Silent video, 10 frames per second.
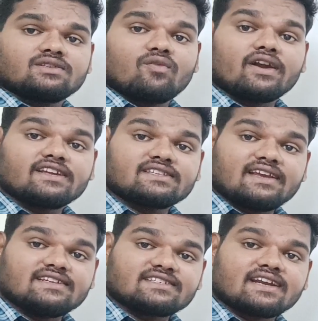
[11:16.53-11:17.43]
So what is
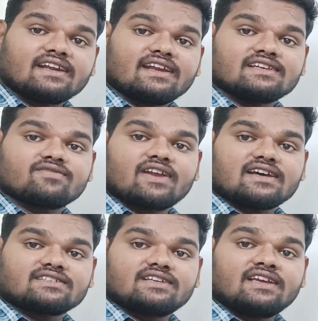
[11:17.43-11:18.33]
instantaneous
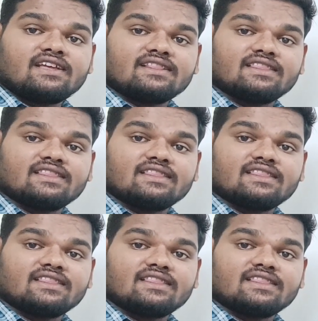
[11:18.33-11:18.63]
velocity?